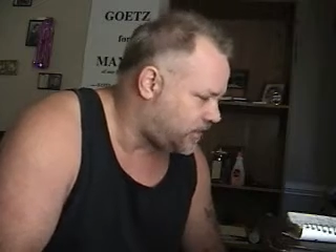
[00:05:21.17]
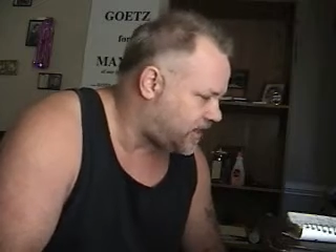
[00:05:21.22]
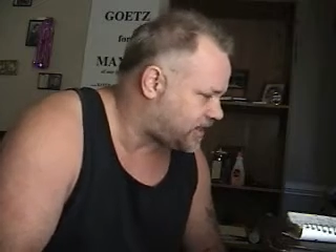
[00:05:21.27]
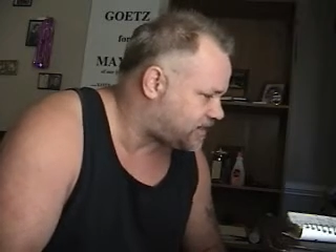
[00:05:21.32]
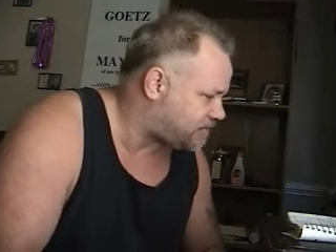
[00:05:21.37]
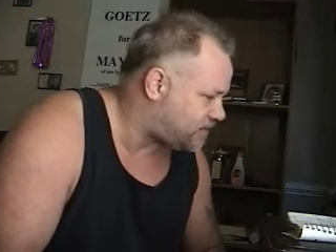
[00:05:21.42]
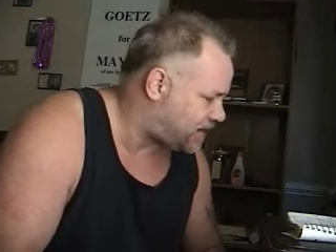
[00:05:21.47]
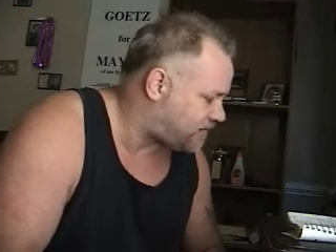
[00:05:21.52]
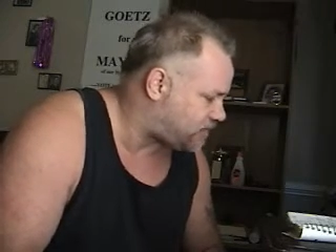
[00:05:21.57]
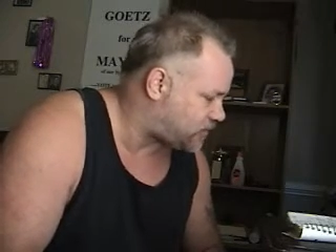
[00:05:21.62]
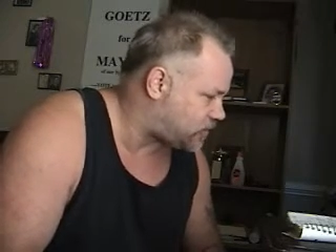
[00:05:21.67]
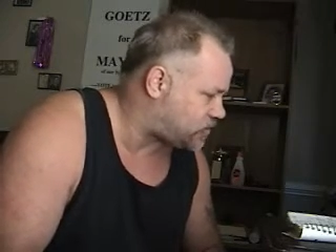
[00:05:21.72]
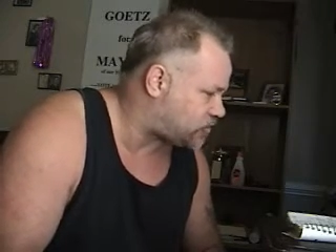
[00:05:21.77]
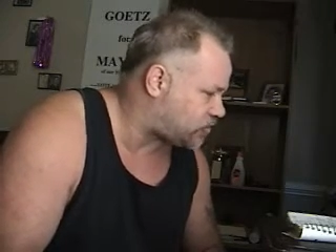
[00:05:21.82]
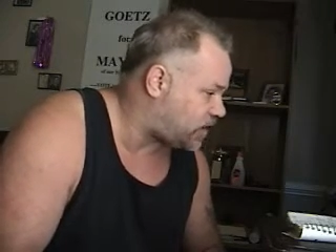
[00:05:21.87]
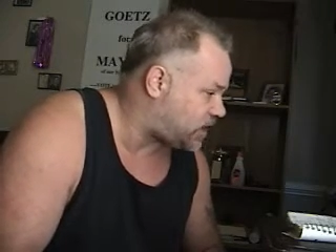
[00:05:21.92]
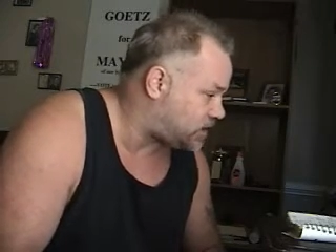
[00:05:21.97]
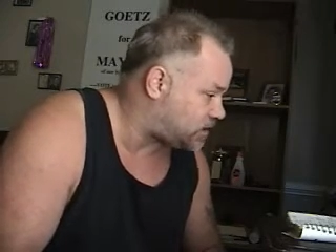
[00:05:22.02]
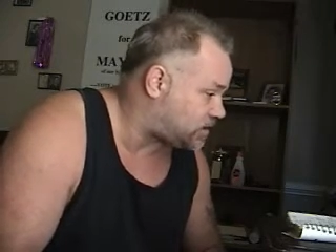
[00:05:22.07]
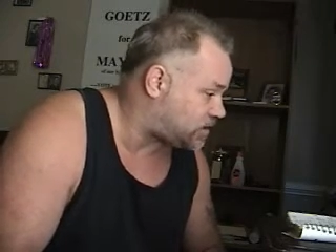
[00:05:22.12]
That's my
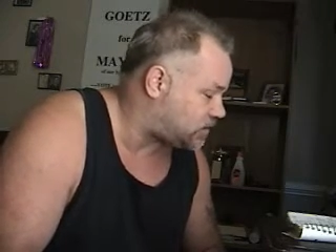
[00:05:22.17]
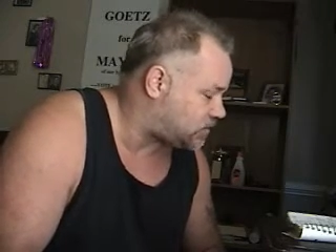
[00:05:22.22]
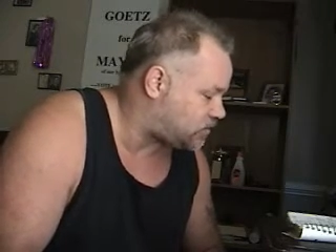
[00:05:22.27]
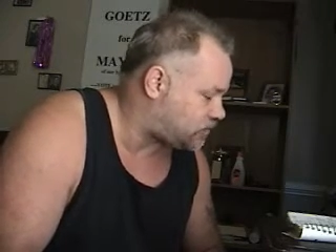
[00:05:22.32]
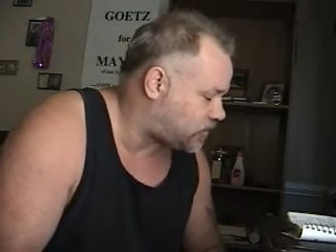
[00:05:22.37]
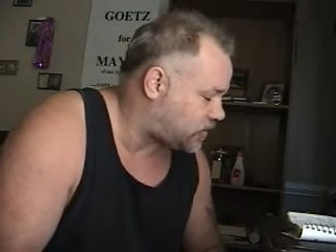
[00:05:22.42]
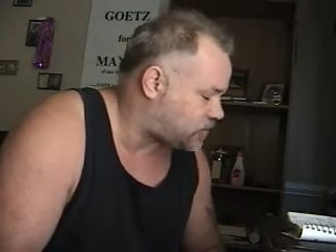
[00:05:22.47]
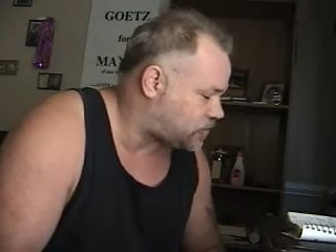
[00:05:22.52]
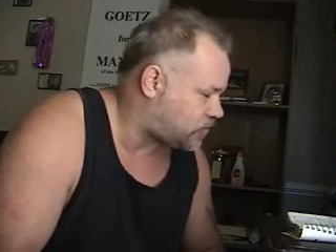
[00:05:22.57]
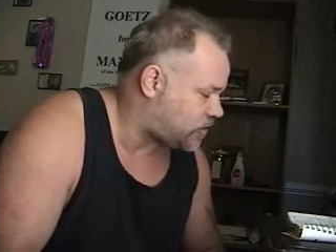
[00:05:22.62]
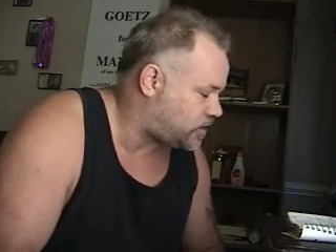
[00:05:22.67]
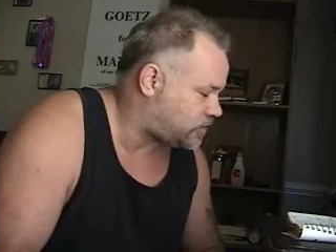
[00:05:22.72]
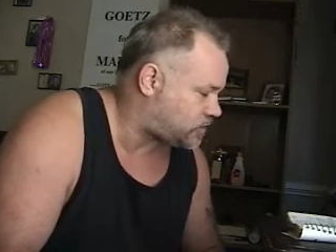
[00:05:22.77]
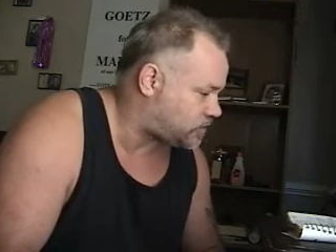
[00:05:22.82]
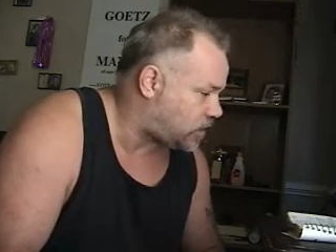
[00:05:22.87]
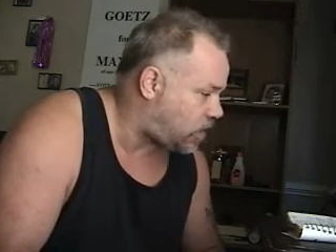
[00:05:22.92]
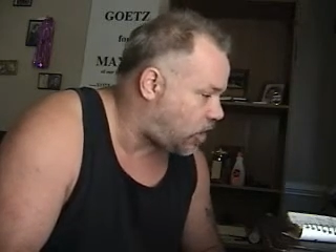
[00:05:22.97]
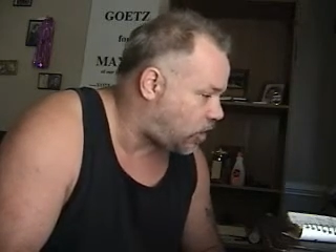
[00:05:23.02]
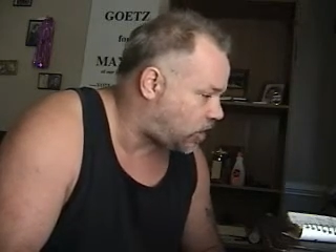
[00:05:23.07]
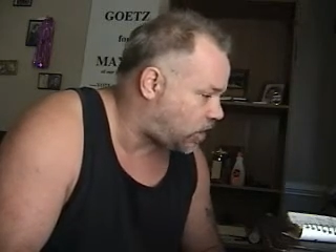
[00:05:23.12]

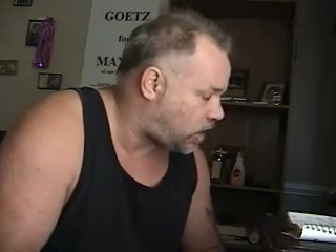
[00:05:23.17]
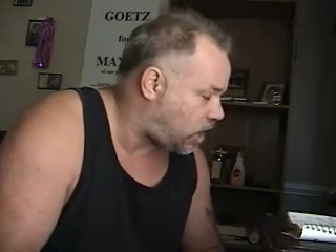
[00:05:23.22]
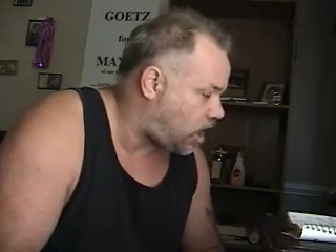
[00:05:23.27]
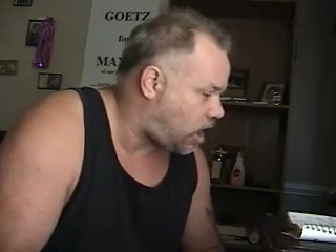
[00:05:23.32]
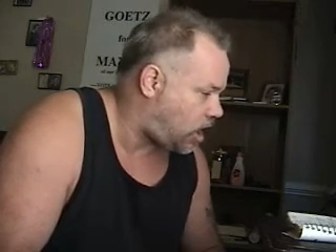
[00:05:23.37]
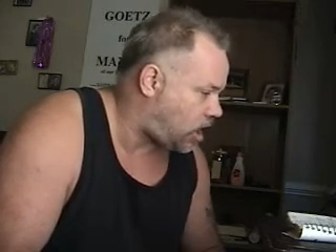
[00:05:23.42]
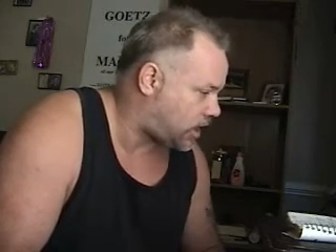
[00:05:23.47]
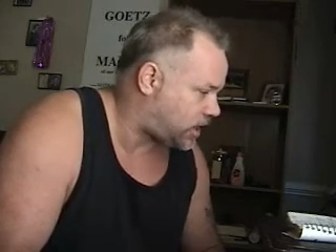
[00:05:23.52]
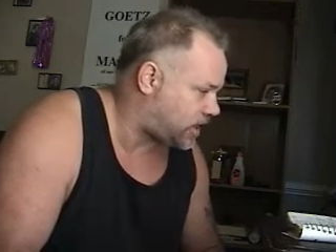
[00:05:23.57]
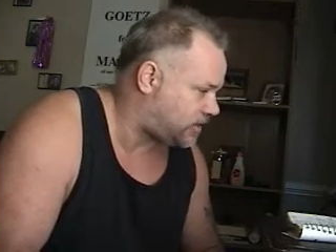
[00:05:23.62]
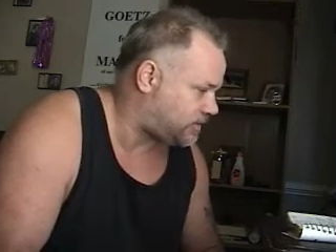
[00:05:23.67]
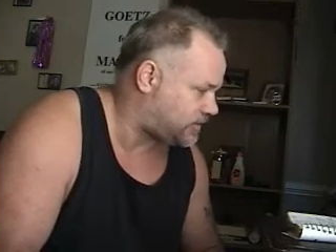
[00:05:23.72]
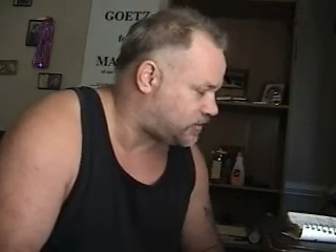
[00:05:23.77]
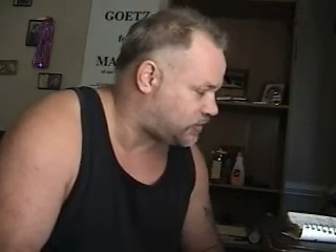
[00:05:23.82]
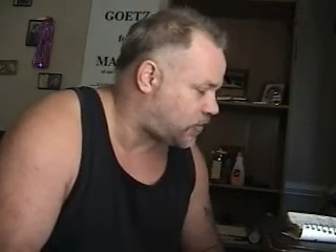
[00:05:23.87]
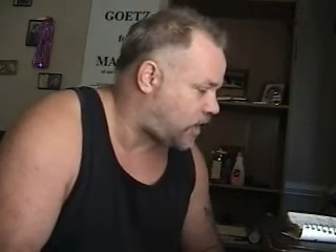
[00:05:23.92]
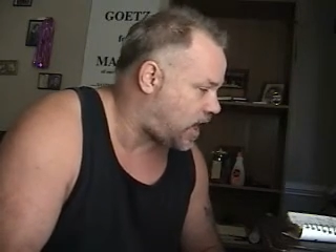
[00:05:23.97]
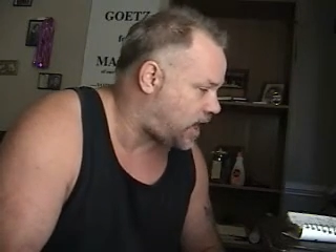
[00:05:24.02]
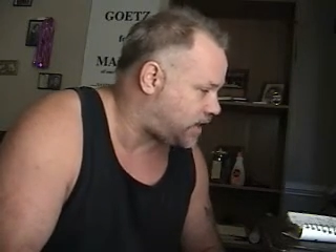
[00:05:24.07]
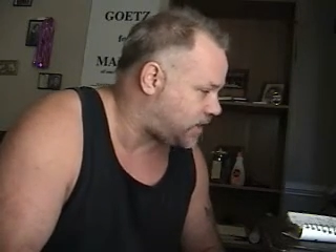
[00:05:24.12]
frustration all along. And I've
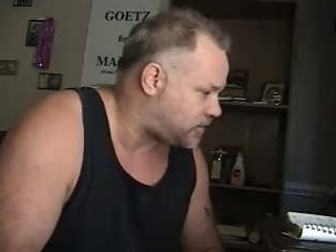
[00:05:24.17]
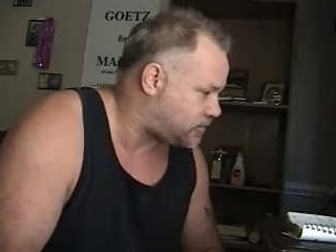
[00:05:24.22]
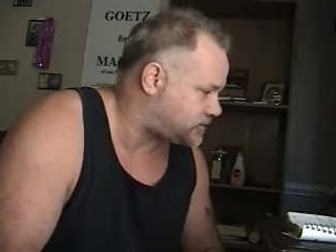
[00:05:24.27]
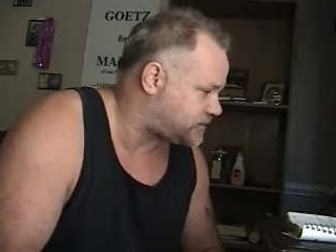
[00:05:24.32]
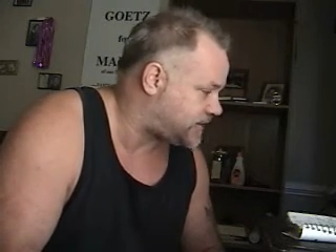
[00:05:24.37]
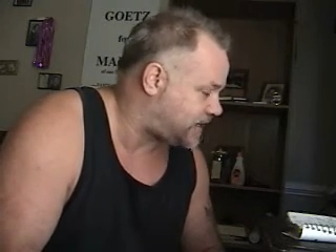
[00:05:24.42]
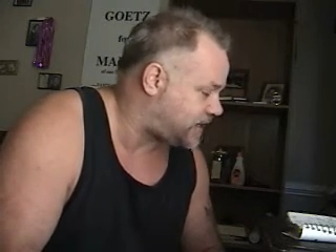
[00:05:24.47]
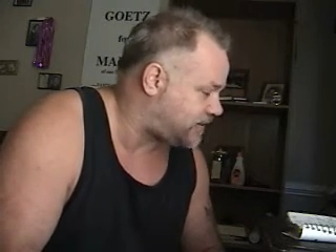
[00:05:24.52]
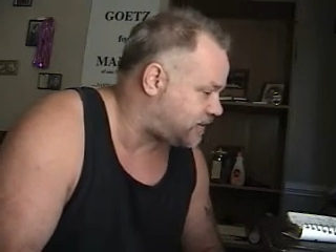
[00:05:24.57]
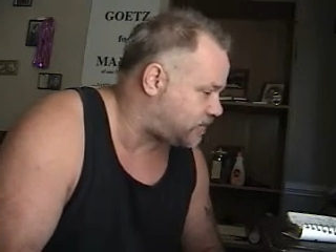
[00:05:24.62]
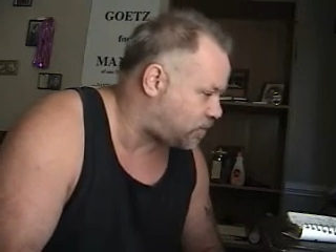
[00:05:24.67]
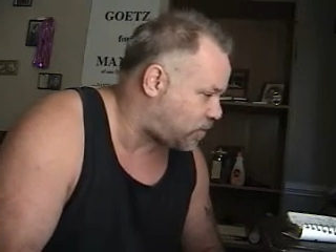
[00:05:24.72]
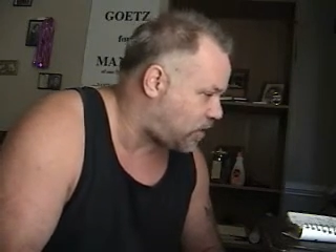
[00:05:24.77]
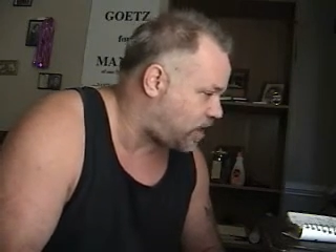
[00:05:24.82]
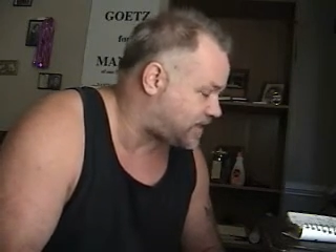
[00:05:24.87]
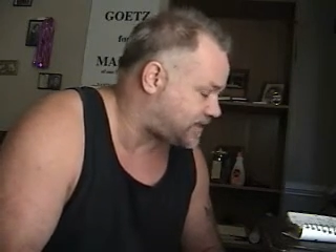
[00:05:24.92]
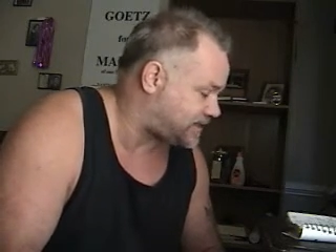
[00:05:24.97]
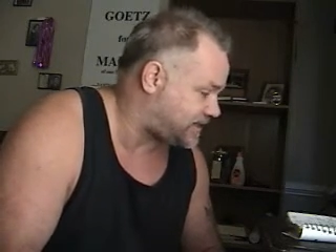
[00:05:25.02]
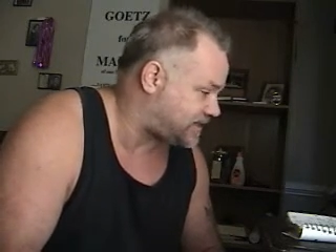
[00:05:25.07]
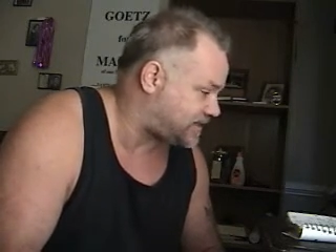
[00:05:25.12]
been trying to understand the
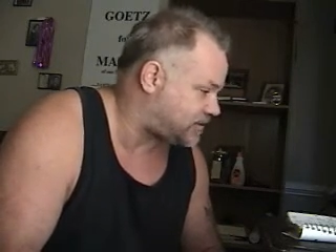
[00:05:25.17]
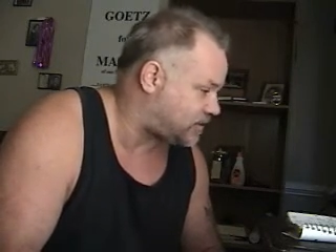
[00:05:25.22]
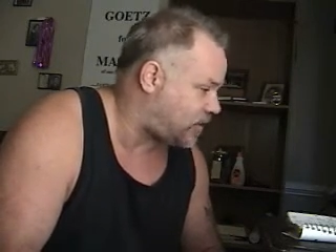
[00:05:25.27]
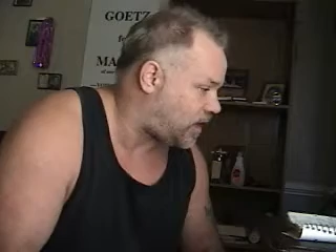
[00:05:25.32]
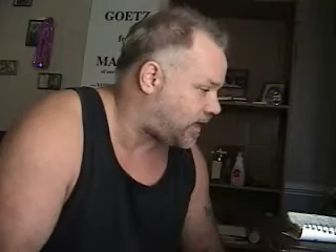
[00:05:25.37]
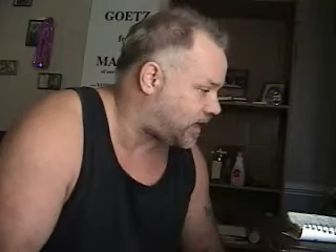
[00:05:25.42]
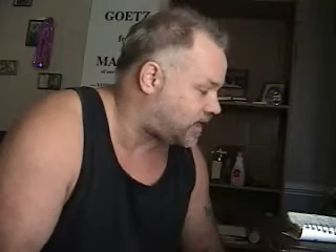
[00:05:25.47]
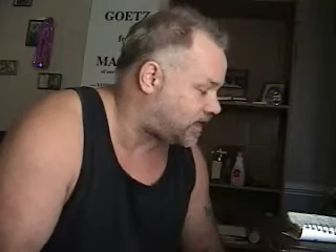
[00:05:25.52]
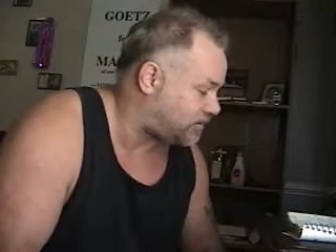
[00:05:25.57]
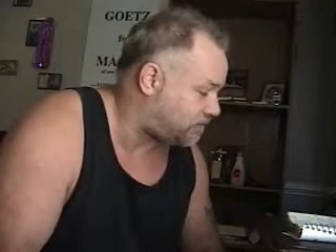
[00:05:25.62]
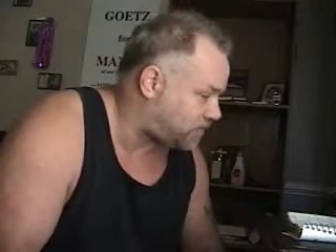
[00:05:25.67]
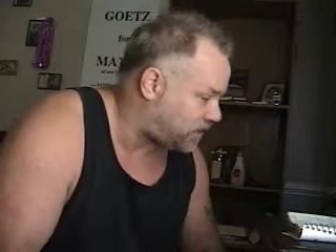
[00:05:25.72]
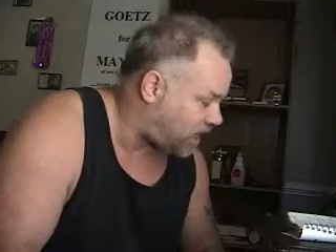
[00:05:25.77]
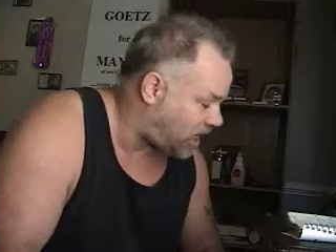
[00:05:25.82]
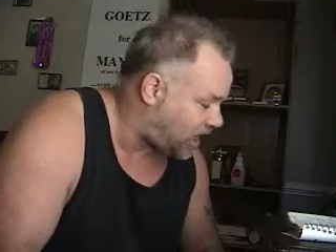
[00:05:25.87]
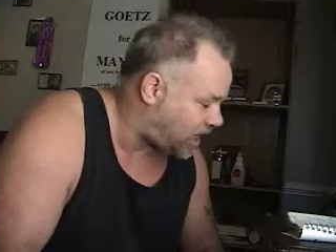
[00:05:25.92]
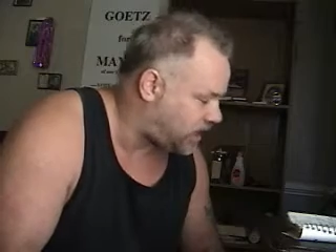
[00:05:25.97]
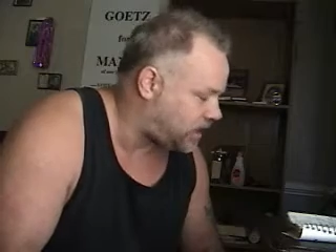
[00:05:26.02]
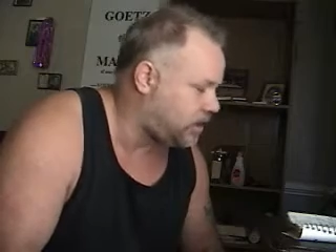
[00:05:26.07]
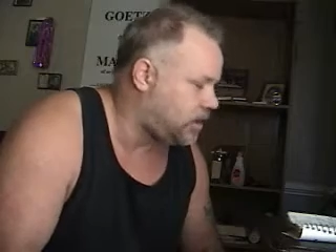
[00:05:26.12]
process so I can
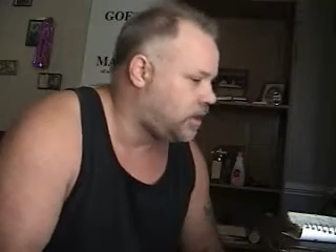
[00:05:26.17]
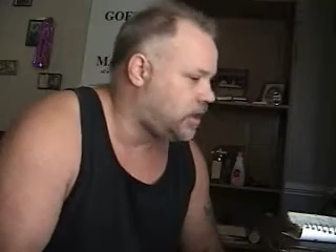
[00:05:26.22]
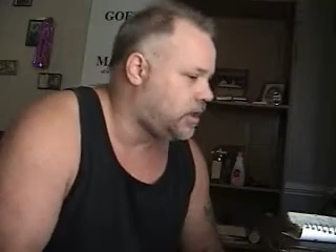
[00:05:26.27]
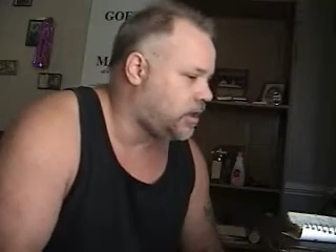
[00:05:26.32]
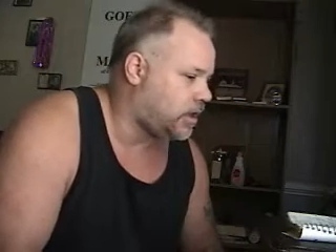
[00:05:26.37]
comply.